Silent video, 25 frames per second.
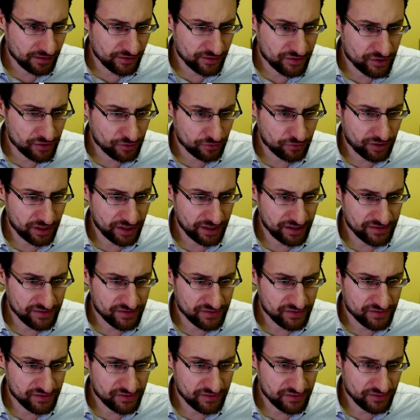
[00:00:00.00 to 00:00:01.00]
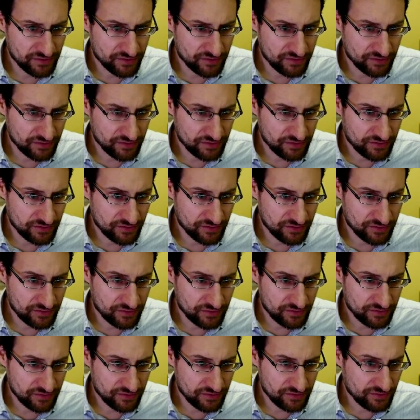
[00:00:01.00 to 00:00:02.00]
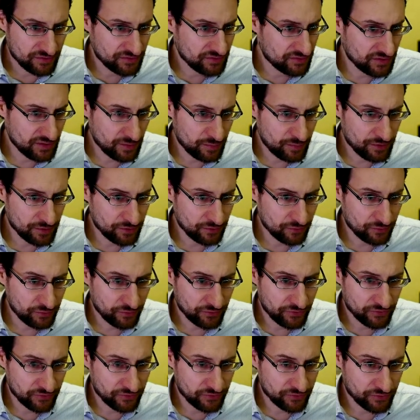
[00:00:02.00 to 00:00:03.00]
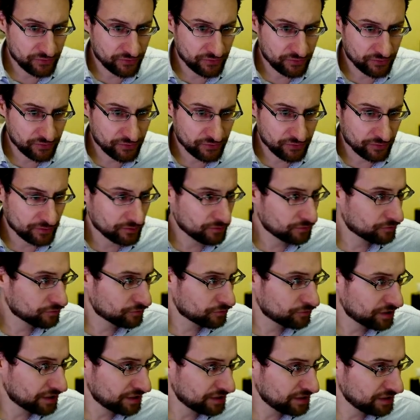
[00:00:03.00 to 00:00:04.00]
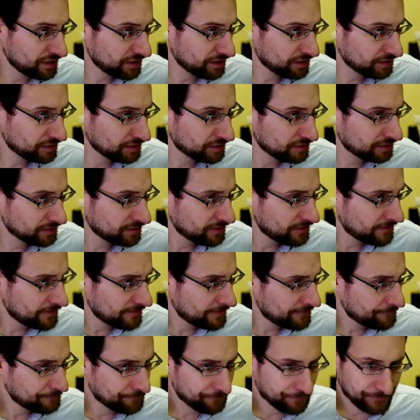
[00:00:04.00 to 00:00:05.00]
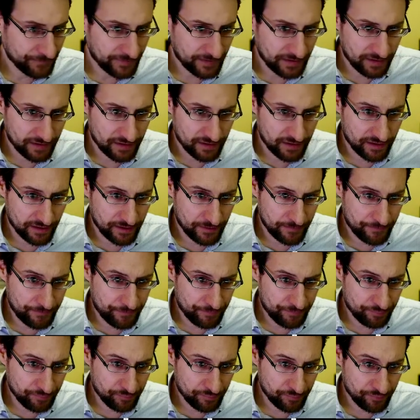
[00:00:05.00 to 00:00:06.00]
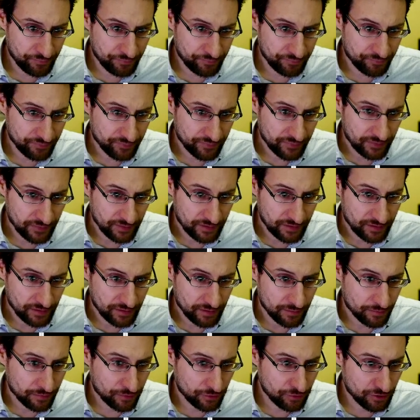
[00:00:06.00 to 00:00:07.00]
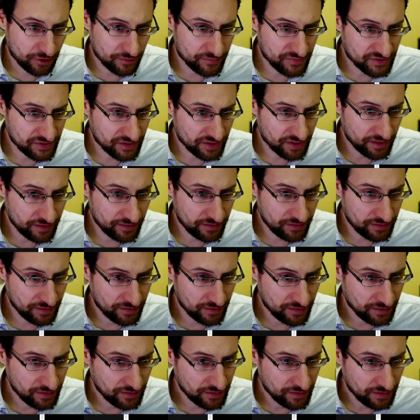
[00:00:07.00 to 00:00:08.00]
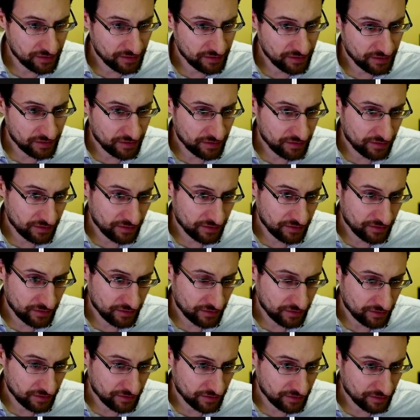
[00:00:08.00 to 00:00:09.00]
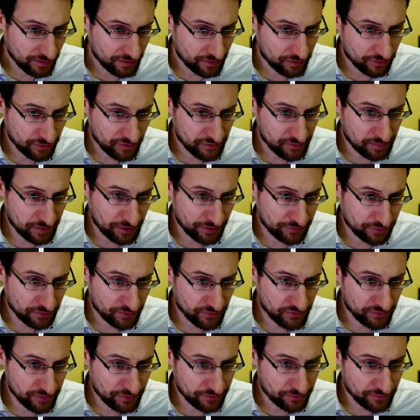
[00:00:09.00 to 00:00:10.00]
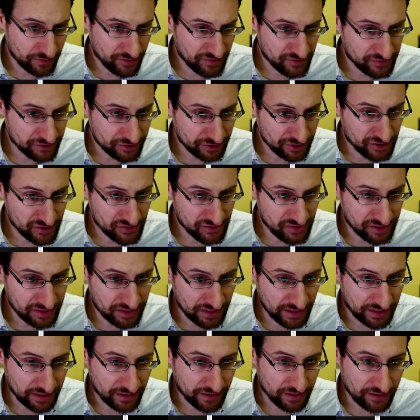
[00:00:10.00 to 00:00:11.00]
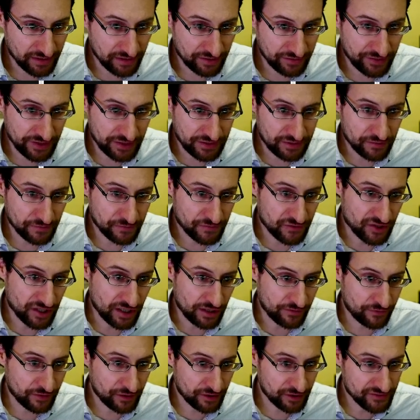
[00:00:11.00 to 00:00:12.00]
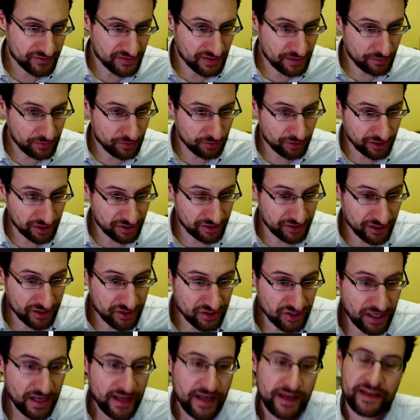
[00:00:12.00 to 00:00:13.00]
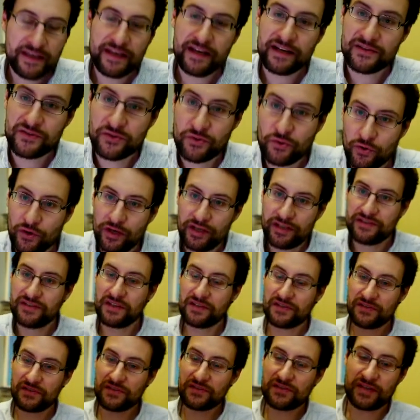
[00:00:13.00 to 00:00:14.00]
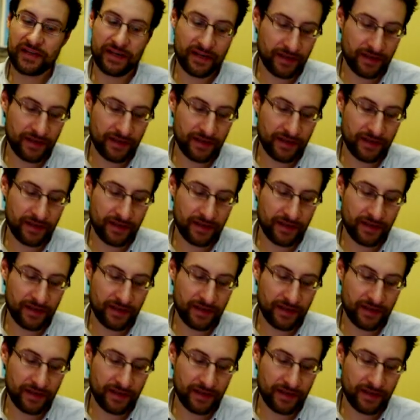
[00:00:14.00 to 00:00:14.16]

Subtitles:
Joe writes, CPU is so running, programs can across platforms and different instruction sets like native Java CPU architecture. Yeah, so this is